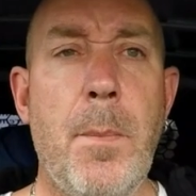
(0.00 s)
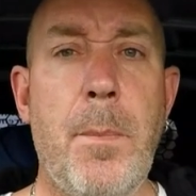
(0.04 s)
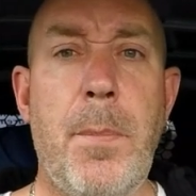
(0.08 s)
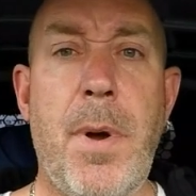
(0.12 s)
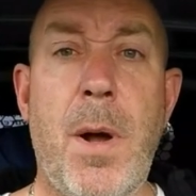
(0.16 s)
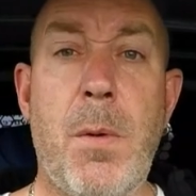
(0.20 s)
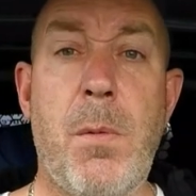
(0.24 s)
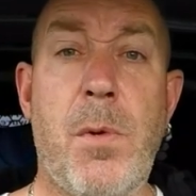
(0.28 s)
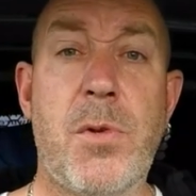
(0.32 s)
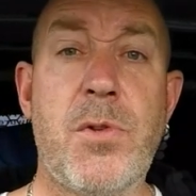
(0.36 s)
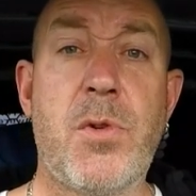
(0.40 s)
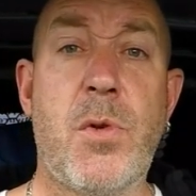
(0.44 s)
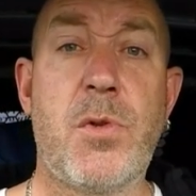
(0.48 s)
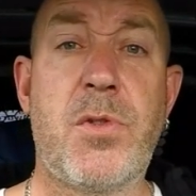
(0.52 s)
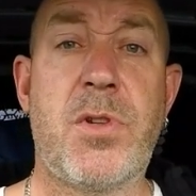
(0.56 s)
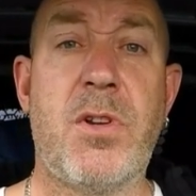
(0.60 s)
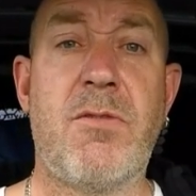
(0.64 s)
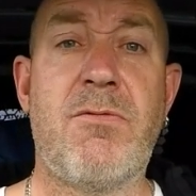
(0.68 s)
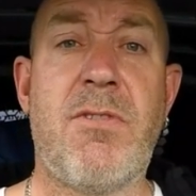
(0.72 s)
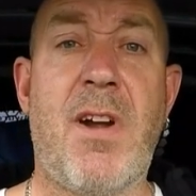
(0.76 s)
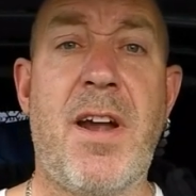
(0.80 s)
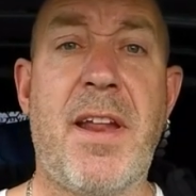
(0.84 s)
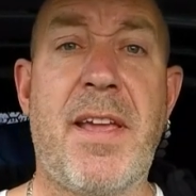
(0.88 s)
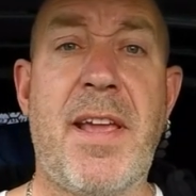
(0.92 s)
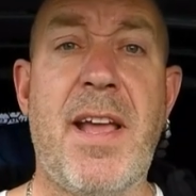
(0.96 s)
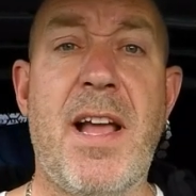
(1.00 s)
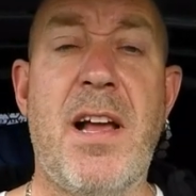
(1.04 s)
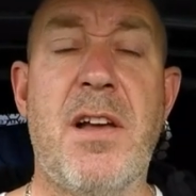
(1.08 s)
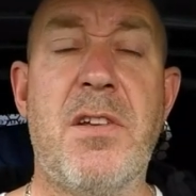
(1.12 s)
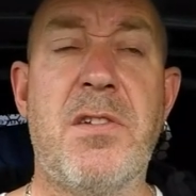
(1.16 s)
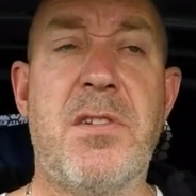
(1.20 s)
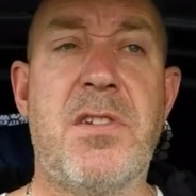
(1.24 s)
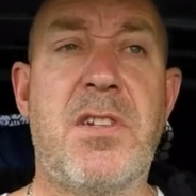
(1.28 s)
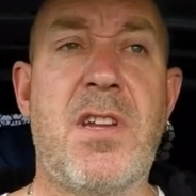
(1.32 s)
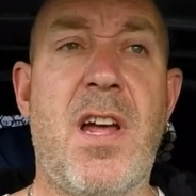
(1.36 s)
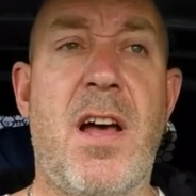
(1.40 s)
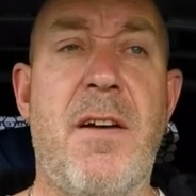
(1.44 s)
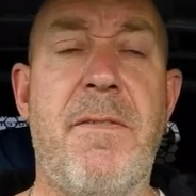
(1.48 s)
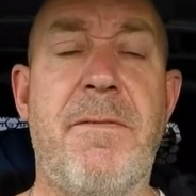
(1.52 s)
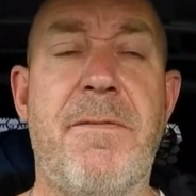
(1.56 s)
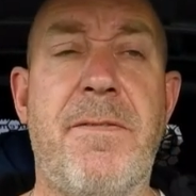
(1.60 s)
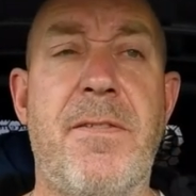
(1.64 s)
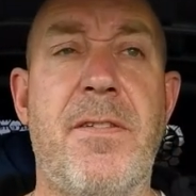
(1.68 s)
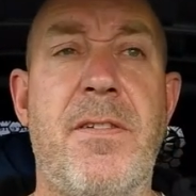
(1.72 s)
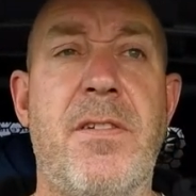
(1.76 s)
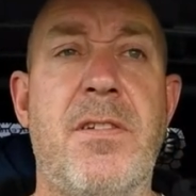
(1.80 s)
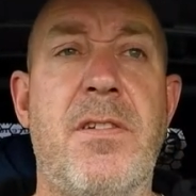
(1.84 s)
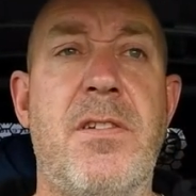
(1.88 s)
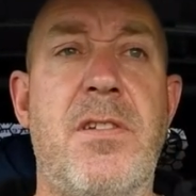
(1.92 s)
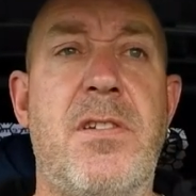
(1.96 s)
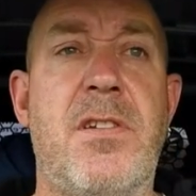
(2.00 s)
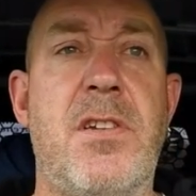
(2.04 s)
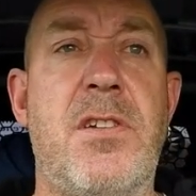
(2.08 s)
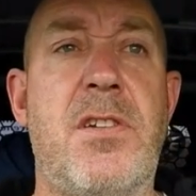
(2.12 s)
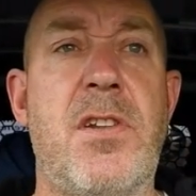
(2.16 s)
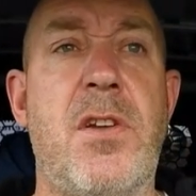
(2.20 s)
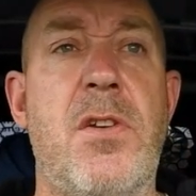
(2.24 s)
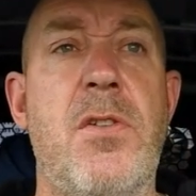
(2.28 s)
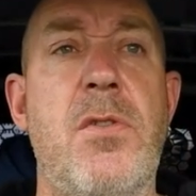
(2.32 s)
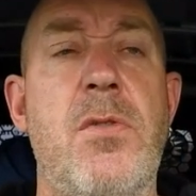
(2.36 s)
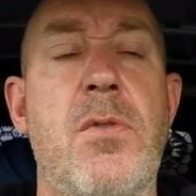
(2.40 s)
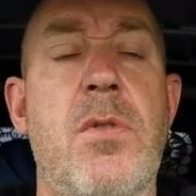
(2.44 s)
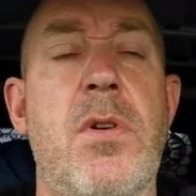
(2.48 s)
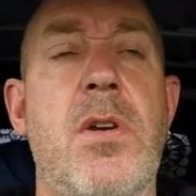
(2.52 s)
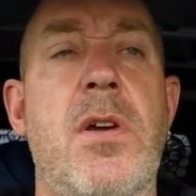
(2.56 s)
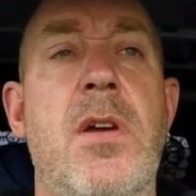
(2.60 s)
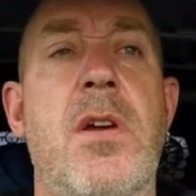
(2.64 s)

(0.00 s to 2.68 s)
But was also running out of stuff to do